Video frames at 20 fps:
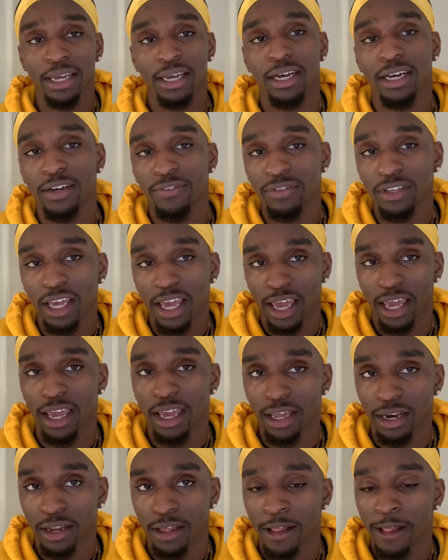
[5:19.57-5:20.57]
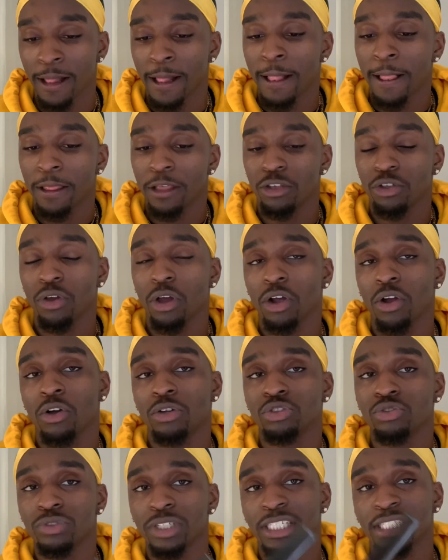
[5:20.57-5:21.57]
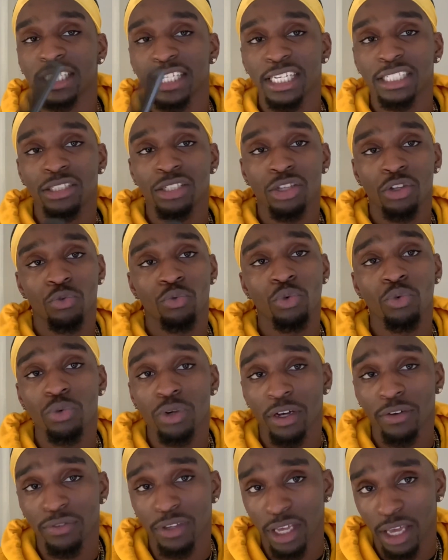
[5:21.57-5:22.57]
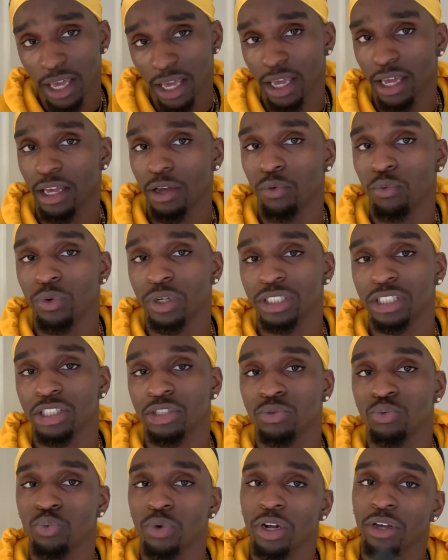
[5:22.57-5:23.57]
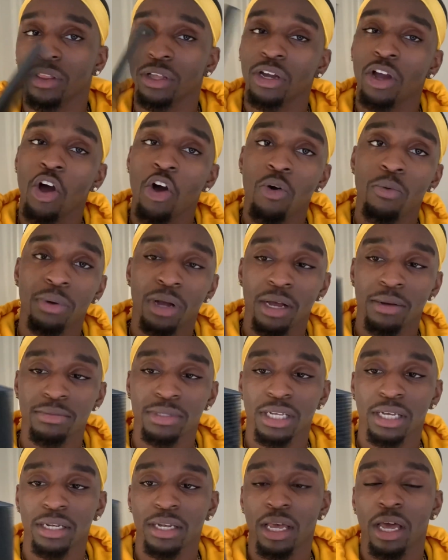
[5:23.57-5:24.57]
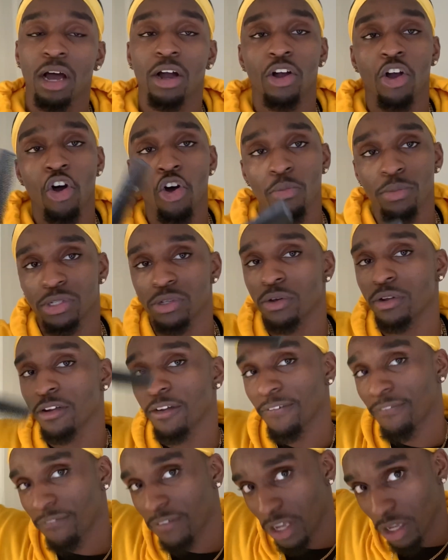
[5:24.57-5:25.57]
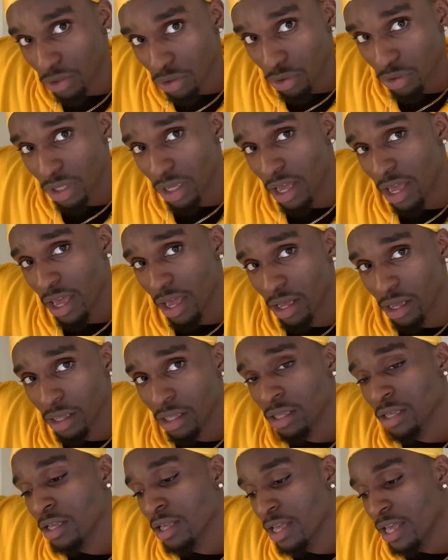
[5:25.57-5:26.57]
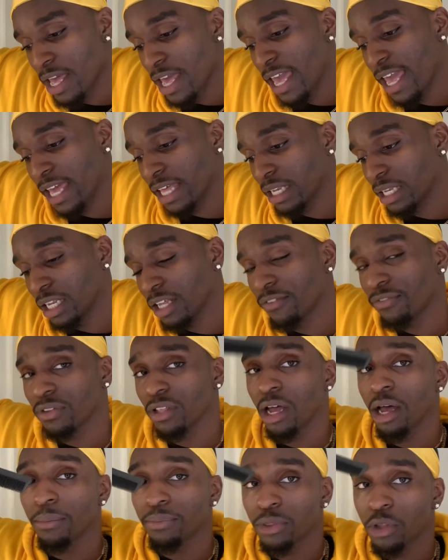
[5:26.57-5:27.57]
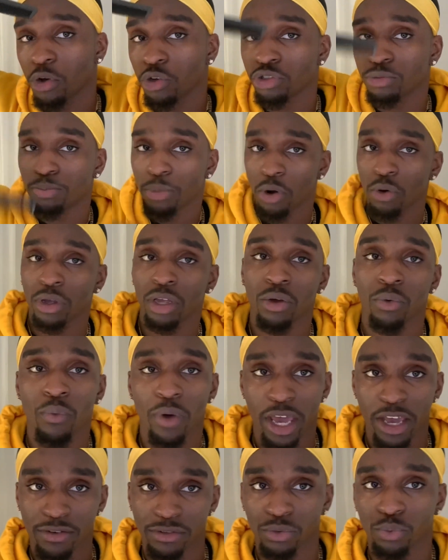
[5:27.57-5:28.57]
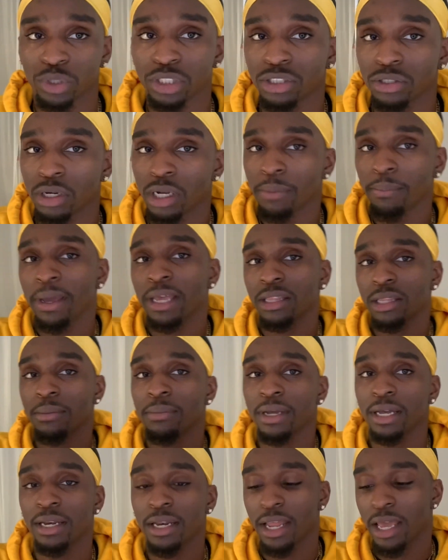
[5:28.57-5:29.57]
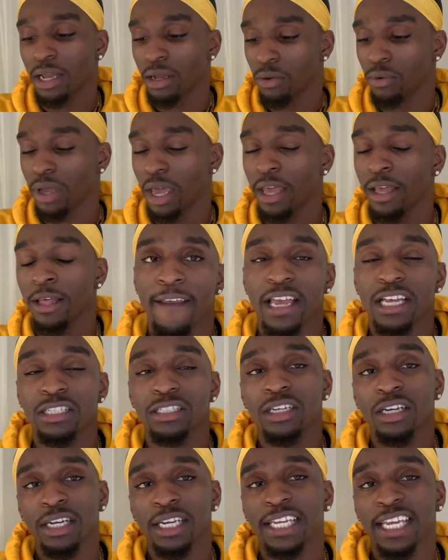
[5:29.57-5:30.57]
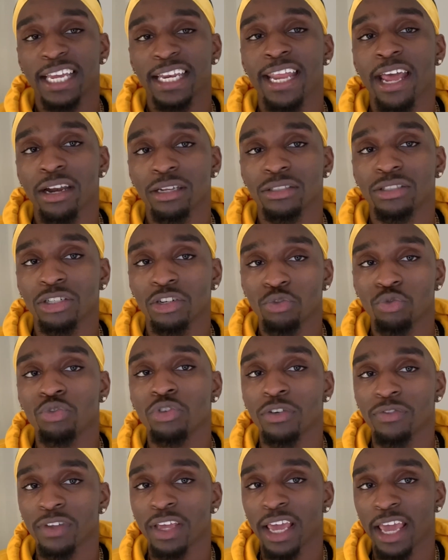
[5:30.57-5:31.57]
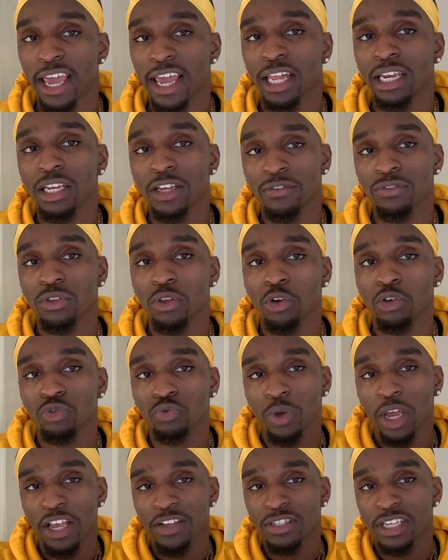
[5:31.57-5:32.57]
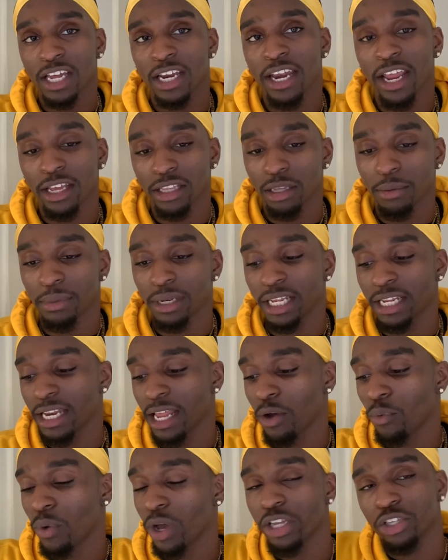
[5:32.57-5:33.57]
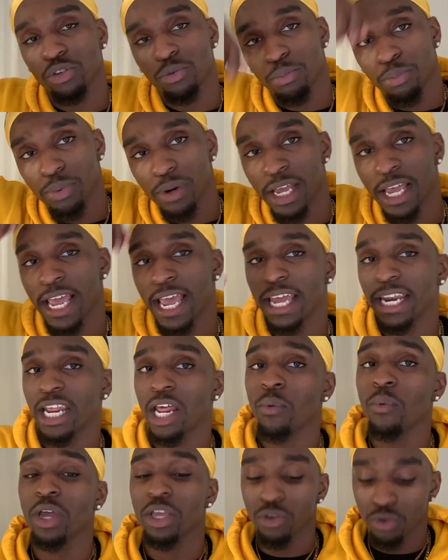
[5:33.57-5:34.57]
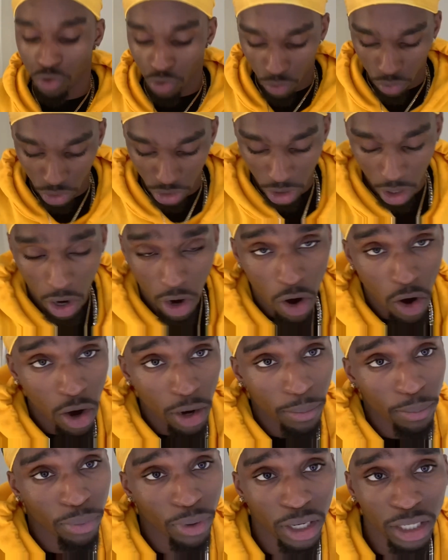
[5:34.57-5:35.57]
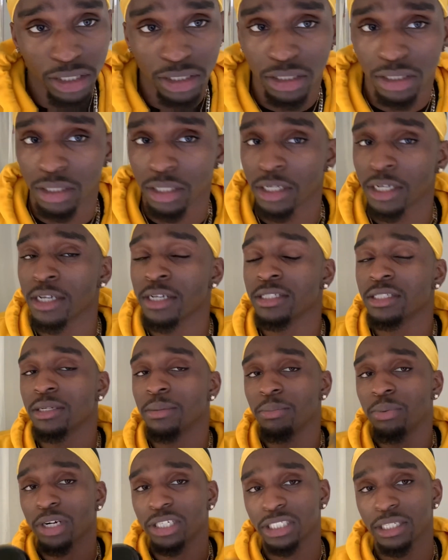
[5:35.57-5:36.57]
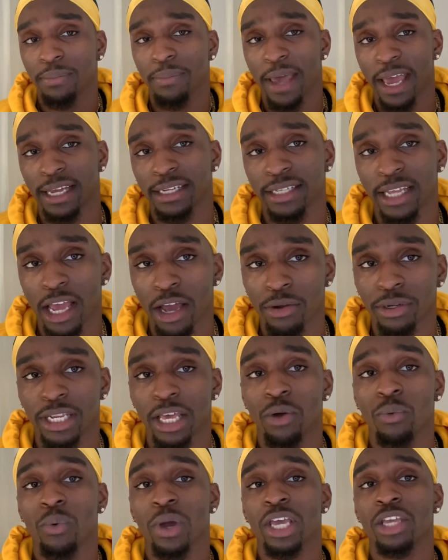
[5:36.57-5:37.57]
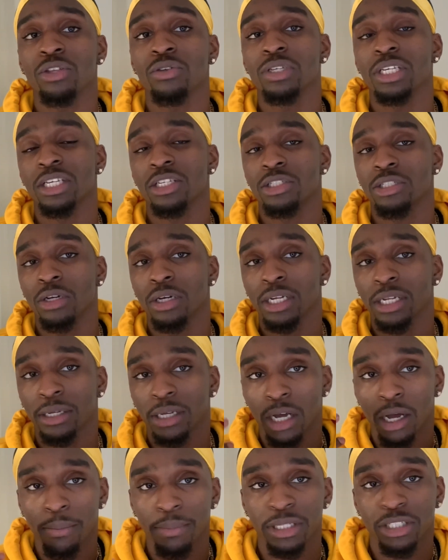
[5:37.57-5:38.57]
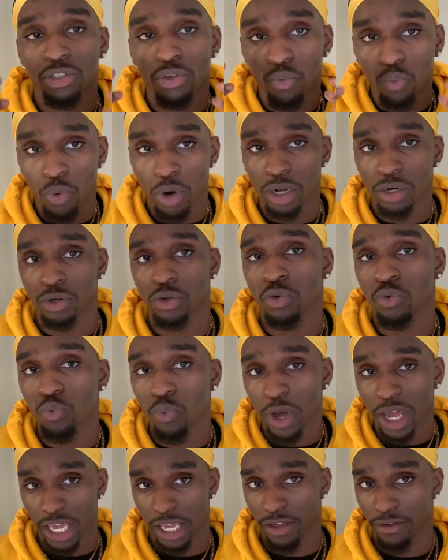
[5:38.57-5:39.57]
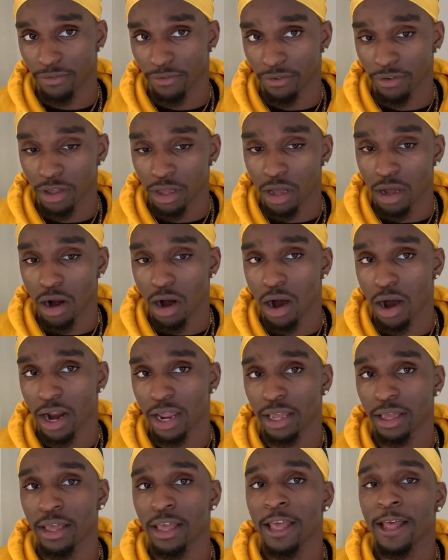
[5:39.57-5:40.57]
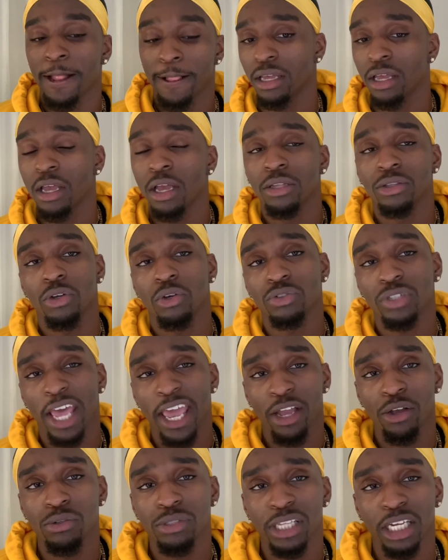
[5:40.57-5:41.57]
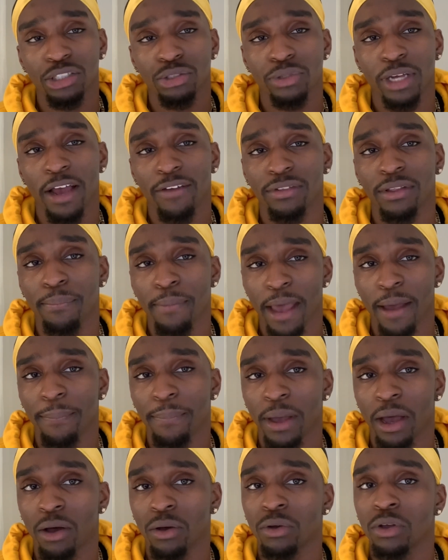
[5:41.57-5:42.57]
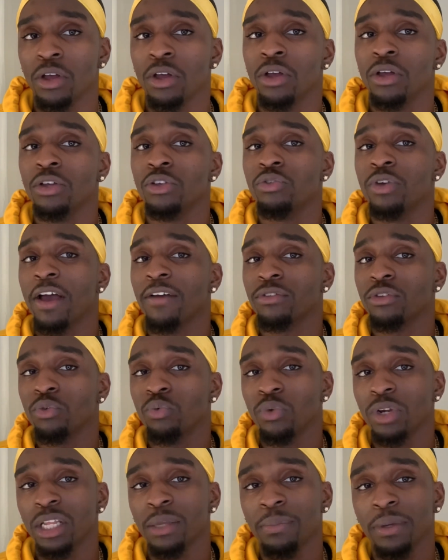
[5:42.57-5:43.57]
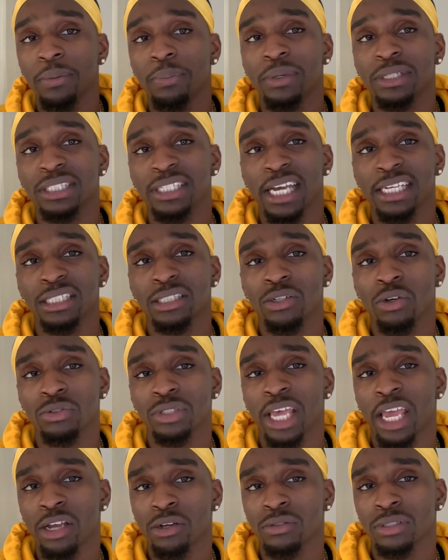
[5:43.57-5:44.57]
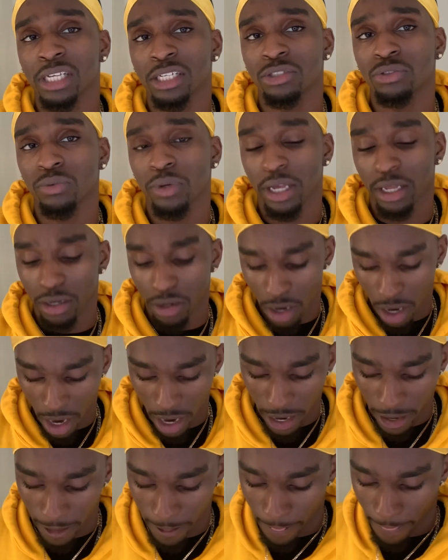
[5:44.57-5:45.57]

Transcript: of your head, you're going to need to get to the root of your head, which is where the comb comes in. A comb is going to feed through your hair and lift up those broken waves, which is going to make them connect, okay? It's going to get down into the root of your head, lift those waves, connect them, and then that way you use your hard brush to brush it back down. That way it's going to come into one wave, all right? Those angles that you have to map out, you have to really be precise in those angles that you're hitting, all right?